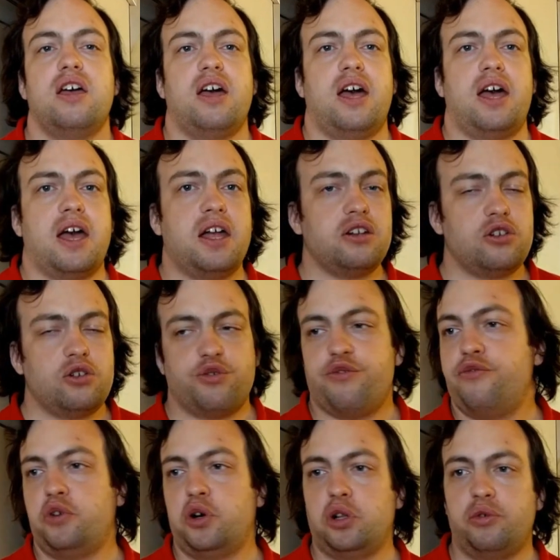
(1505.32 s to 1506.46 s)
And
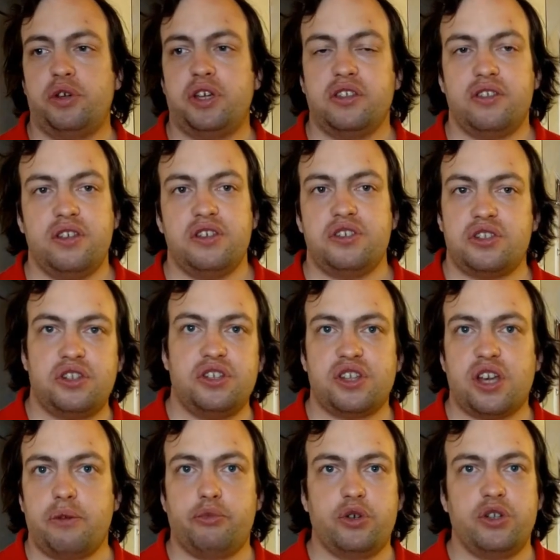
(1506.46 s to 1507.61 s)
following these
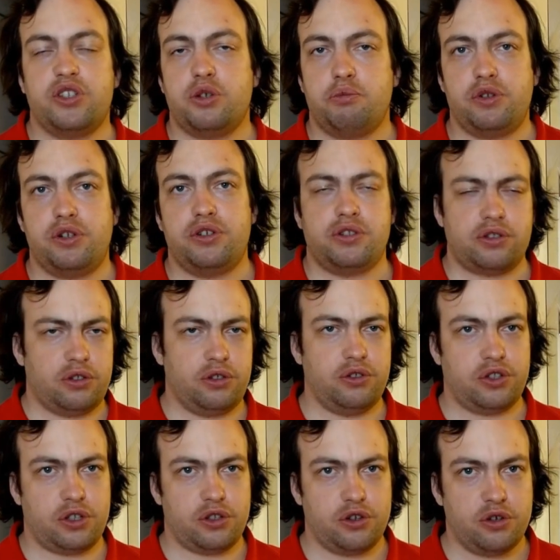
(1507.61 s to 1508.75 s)
design principles,
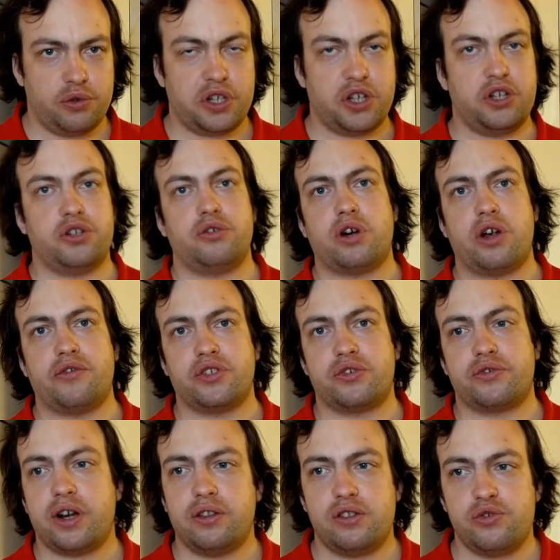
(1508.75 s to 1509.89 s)
using the notation graph as
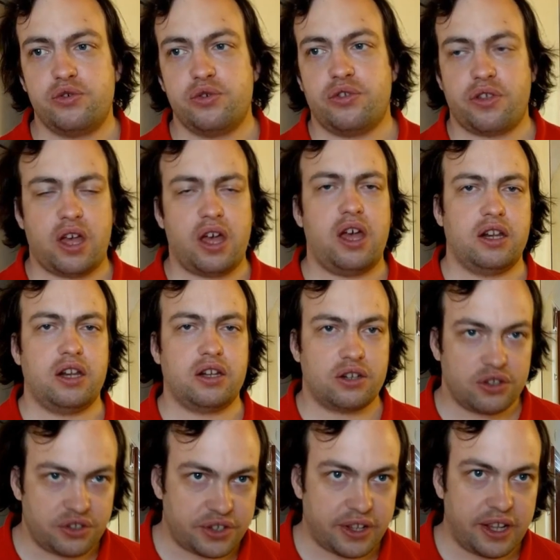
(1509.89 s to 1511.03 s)
ground truth and
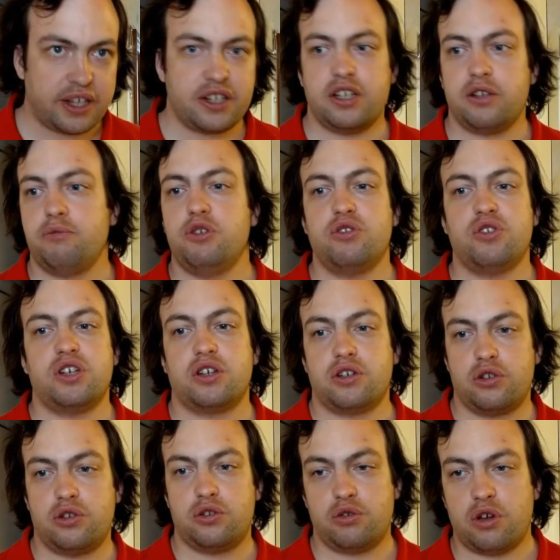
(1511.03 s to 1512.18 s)
selecting music
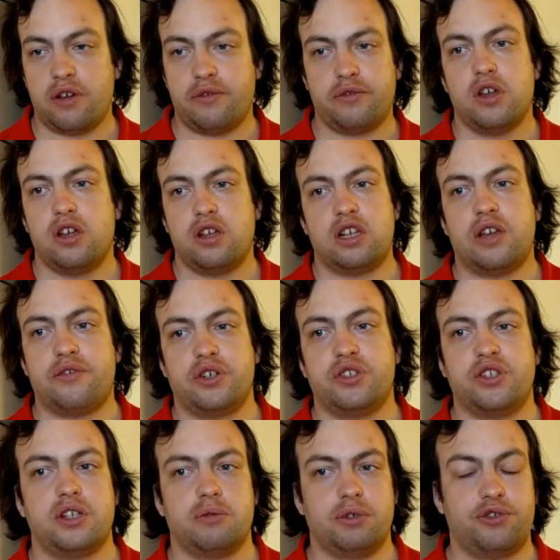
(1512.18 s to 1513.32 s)
to have
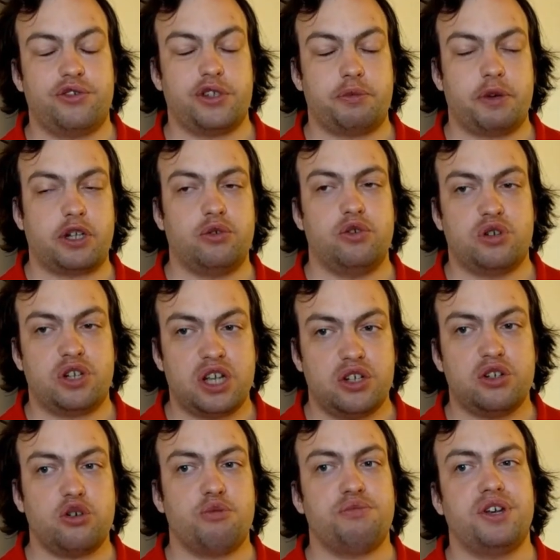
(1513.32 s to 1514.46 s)
diversity with respect to notation
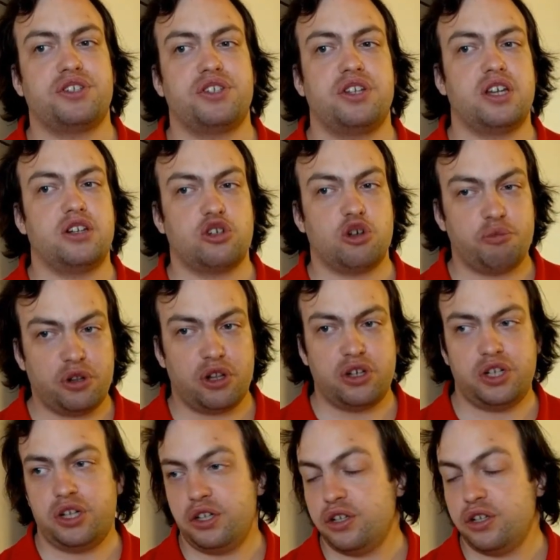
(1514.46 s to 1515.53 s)
complexity and topology,